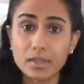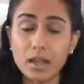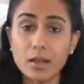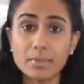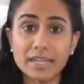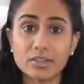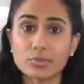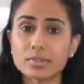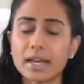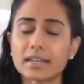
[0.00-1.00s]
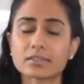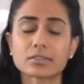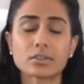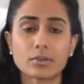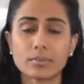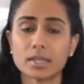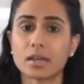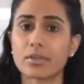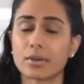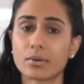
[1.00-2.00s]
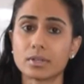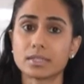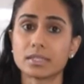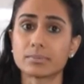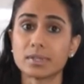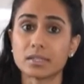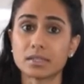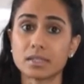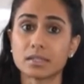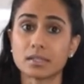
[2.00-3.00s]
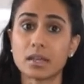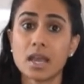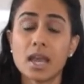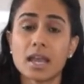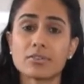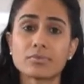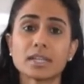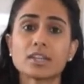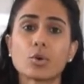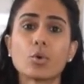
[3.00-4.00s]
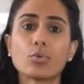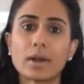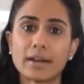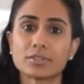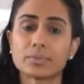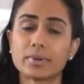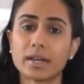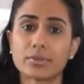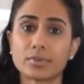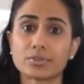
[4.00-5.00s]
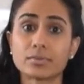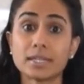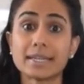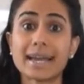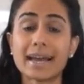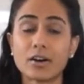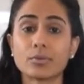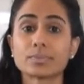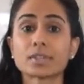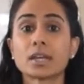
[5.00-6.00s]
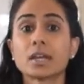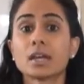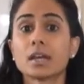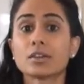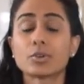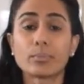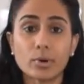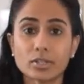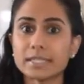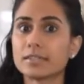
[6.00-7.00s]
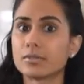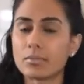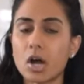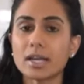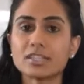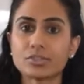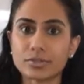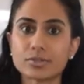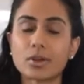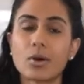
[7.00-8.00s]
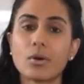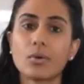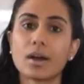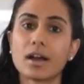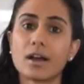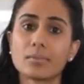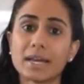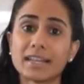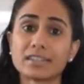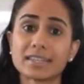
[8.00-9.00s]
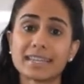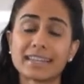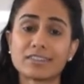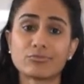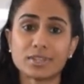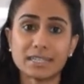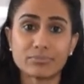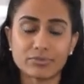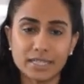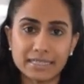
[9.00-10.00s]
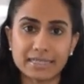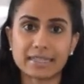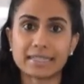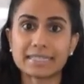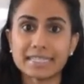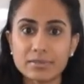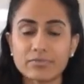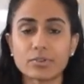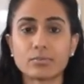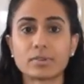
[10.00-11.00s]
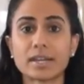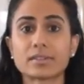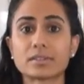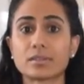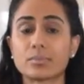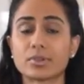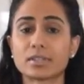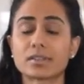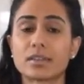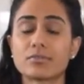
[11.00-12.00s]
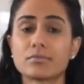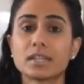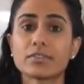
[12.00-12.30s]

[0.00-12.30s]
And it also has so many other qualities because it is a really all-round breath which really helps your body, your mind, your soul, and again it really brings in a deep full breath into the body so that you really